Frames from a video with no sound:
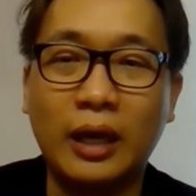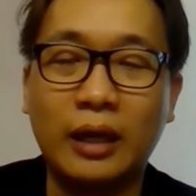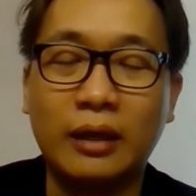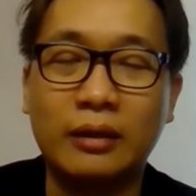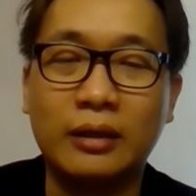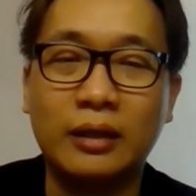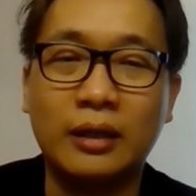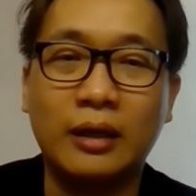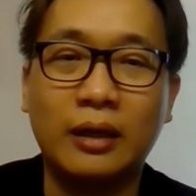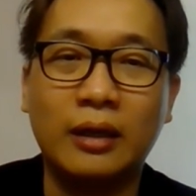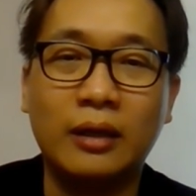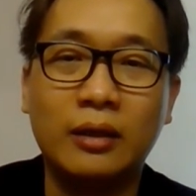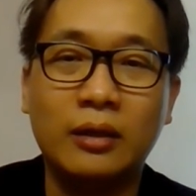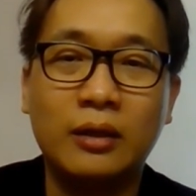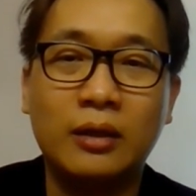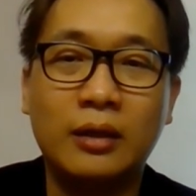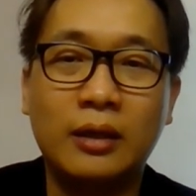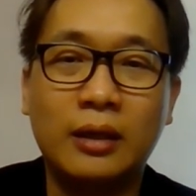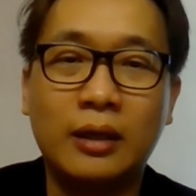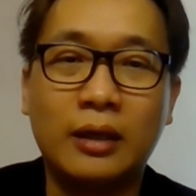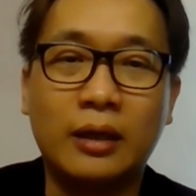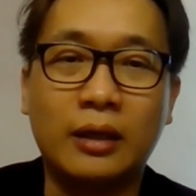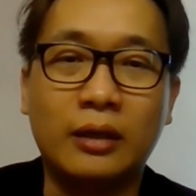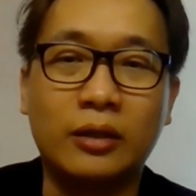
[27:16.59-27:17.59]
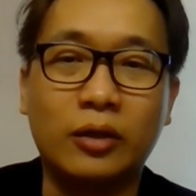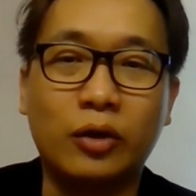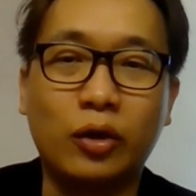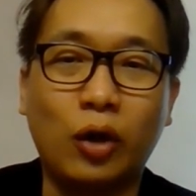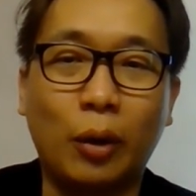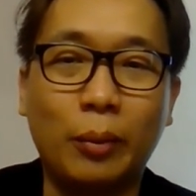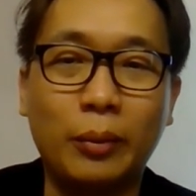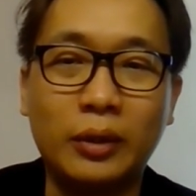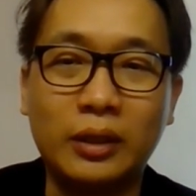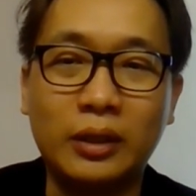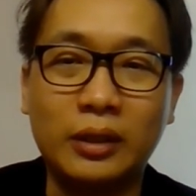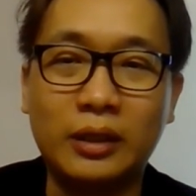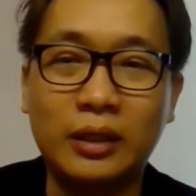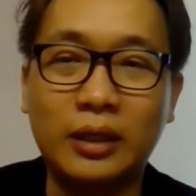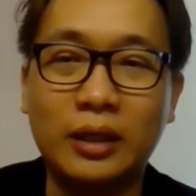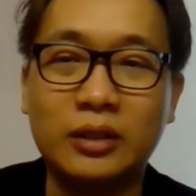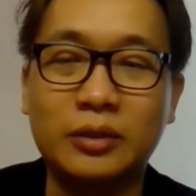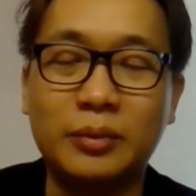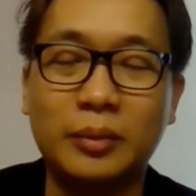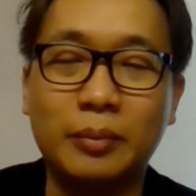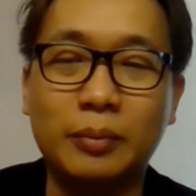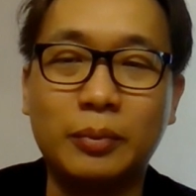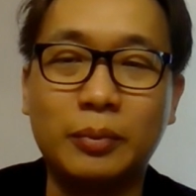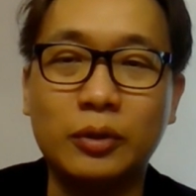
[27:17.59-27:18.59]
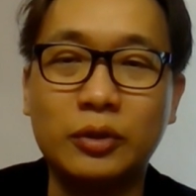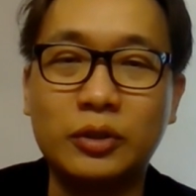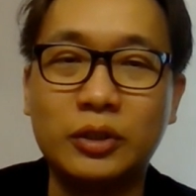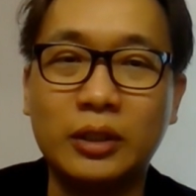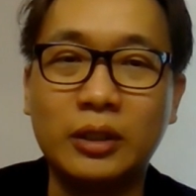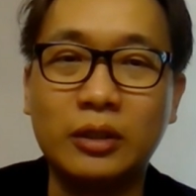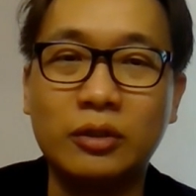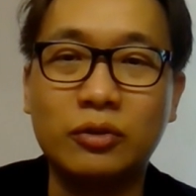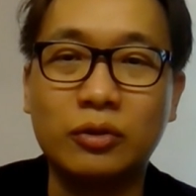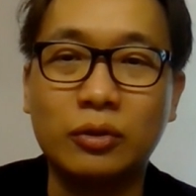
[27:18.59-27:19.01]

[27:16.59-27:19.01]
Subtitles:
and the community has been pushing.